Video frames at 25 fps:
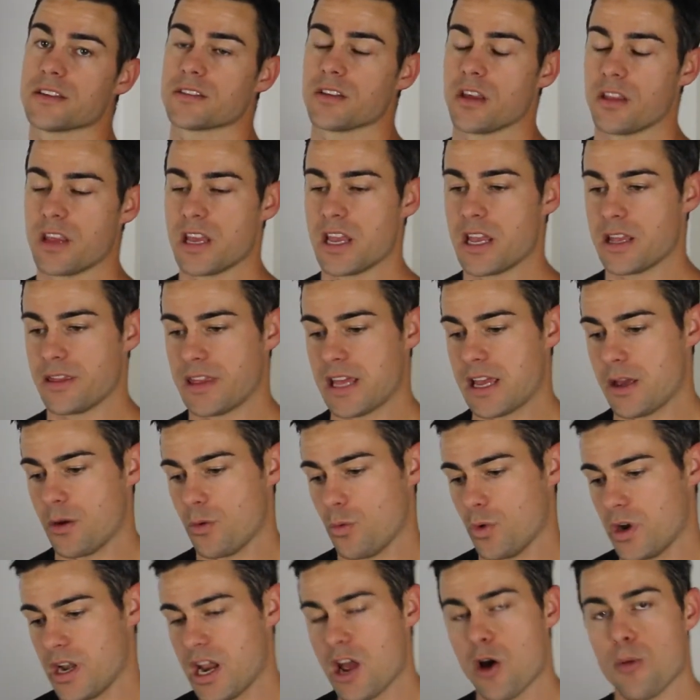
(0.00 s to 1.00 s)
So
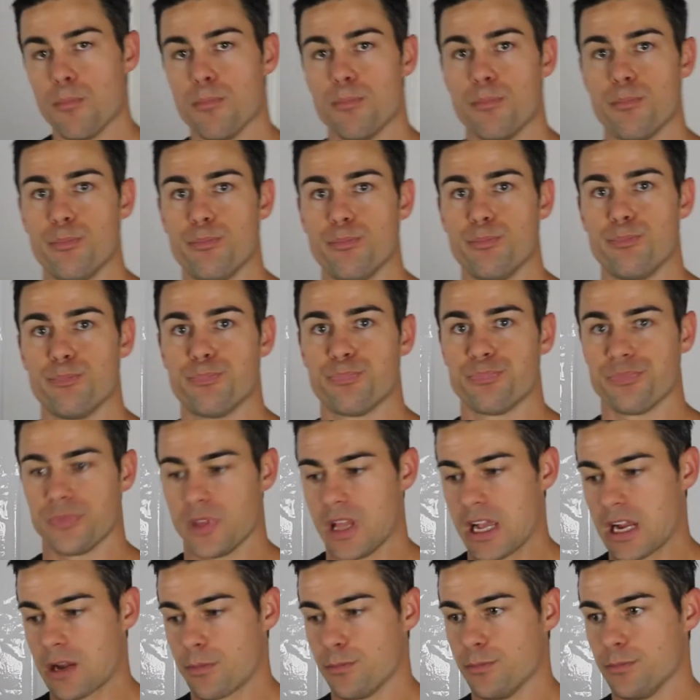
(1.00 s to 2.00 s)
that we're now
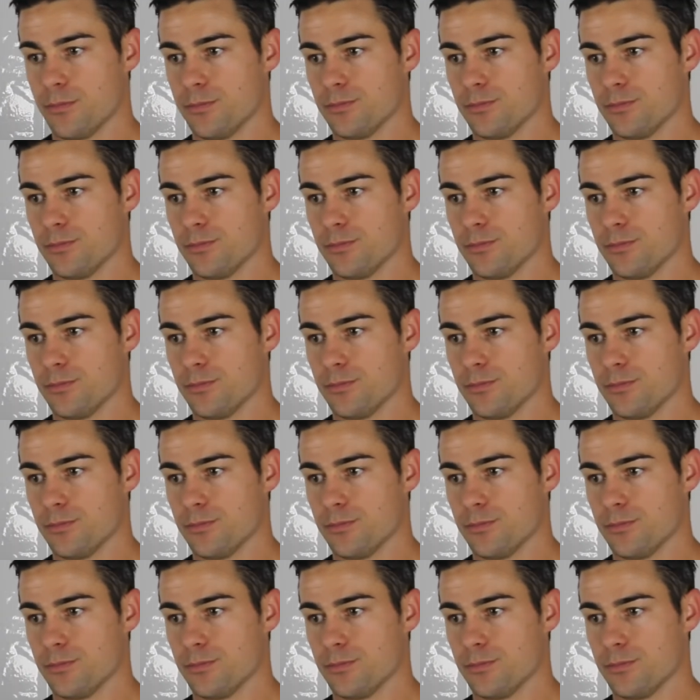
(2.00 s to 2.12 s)
like